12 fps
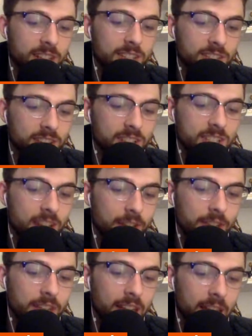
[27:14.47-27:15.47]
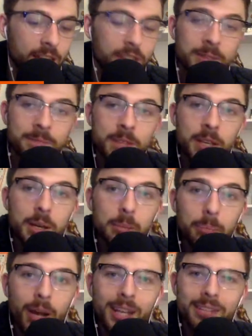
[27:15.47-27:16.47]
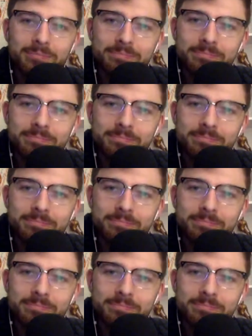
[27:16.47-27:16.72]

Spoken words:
the 6th, 7th, and 8th. But,